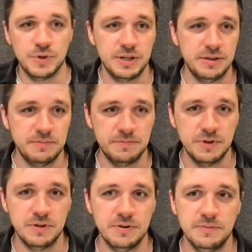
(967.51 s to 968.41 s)
We
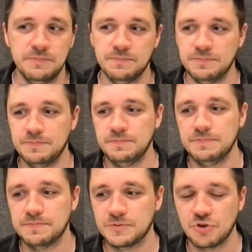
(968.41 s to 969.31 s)
uh,
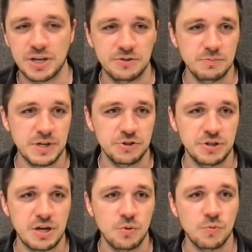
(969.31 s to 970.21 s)
try to
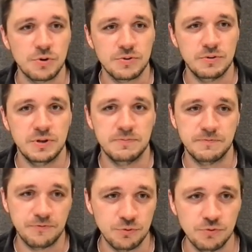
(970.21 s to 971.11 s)
imagine how work a uh,
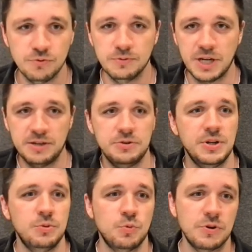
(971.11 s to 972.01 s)
full
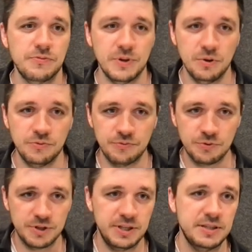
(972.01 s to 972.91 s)
end-to-end workflow
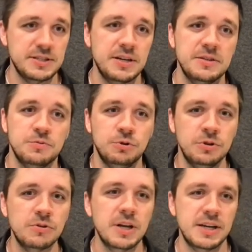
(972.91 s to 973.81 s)
for a data scientist would
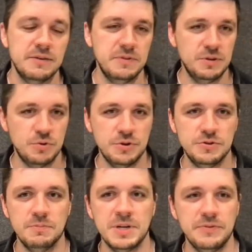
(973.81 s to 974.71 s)
look like if they were
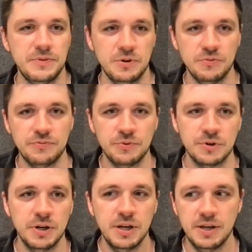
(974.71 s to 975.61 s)
using Metaflow
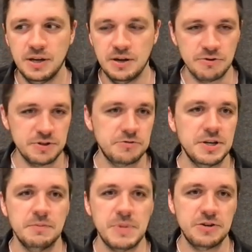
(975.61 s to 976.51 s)
for
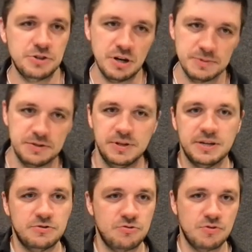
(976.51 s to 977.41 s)
orchestrating batch jobs, so
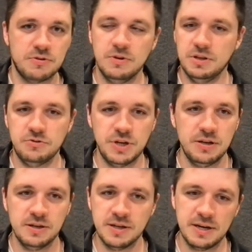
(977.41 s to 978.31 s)
like uh,
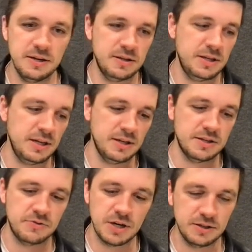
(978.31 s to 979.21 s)
getting the data
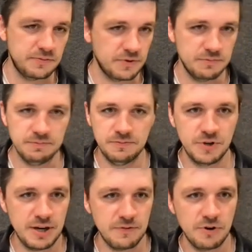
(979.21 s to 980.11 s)
extracted from
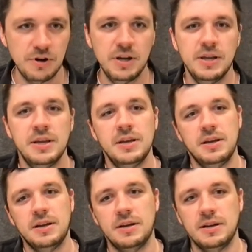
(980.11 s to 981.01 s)
whatever,
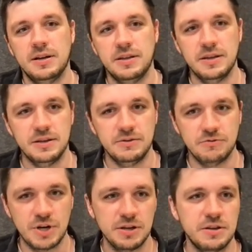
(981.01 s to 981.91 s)
uh, and
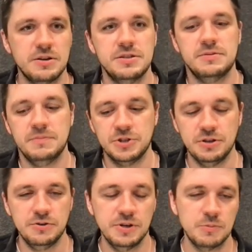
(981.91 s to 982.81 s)
then running their
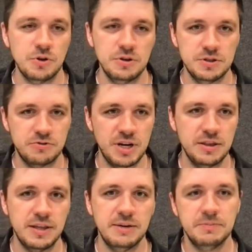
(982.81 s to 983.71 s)
machine learning models,
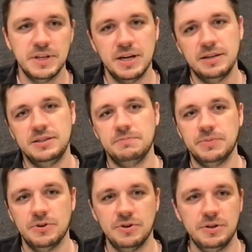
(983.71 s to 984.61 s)
train them, then
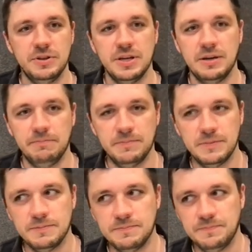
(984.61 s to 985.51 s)
deploy the
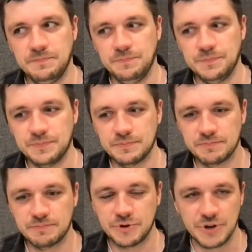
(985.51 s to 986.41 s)
mm,
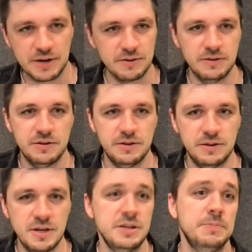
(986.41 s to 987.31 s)
uh,
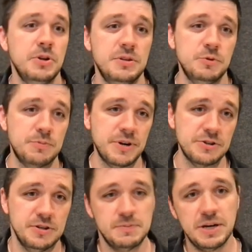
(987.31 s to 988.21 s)
then deploy them to
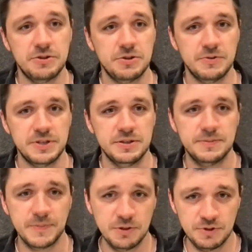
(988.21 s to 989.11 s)
production as
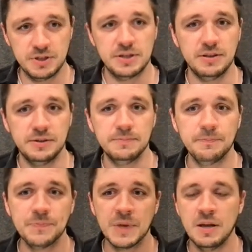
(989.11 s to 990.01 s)
microservices using Seldon,